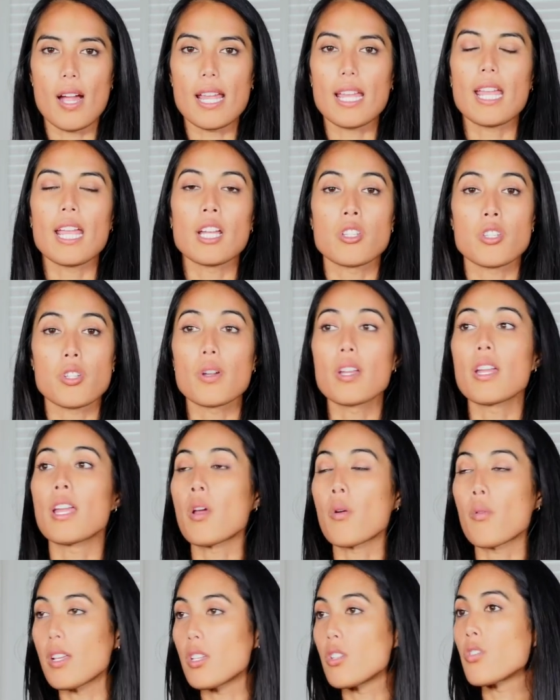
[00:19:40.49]
I can't do it. And
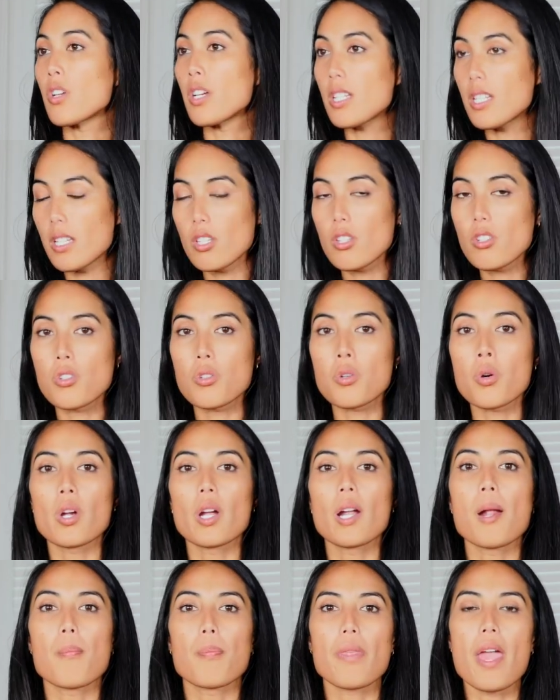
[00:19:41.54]
I went straight to the
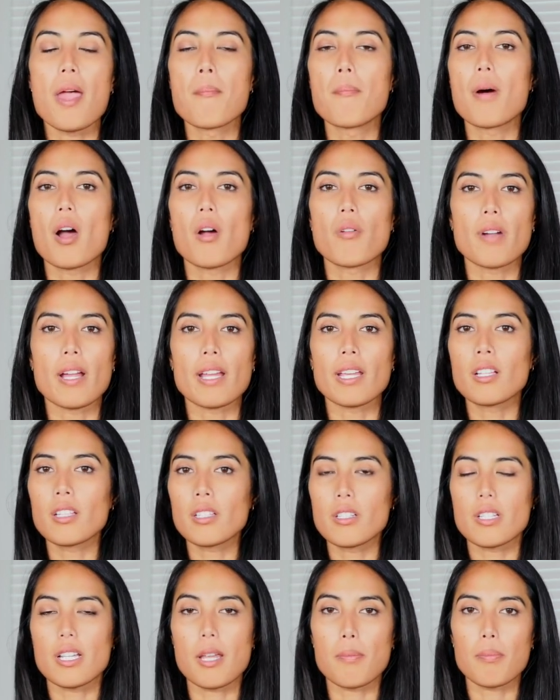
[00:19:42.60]
store and bought
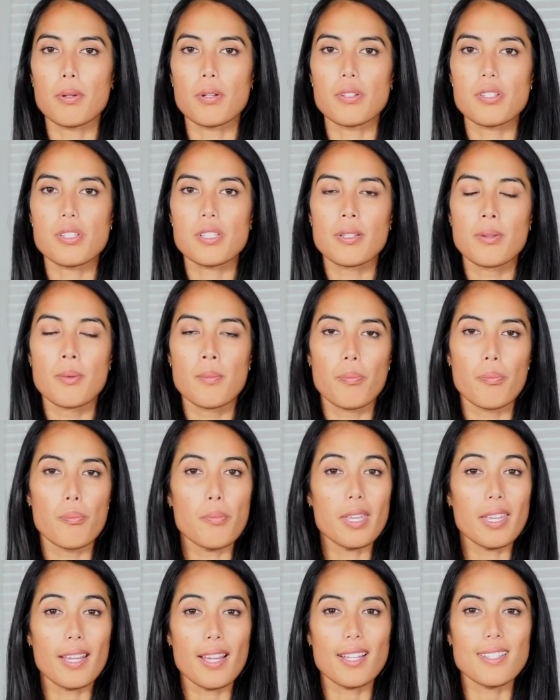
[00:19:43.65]
regular diapers
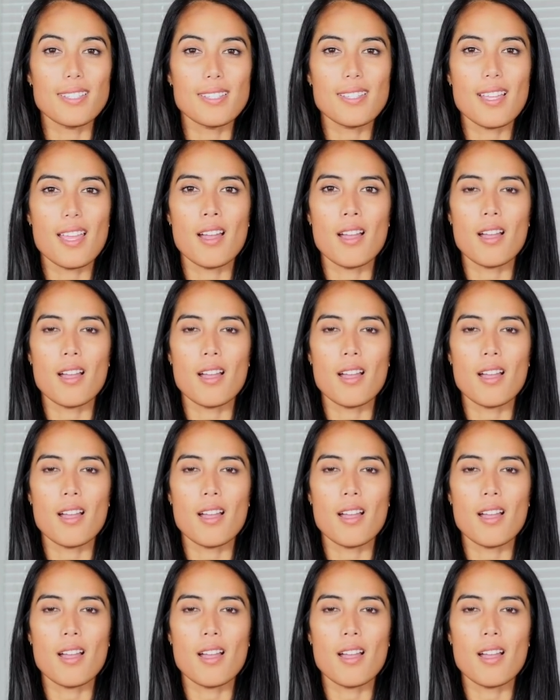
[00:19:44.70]
because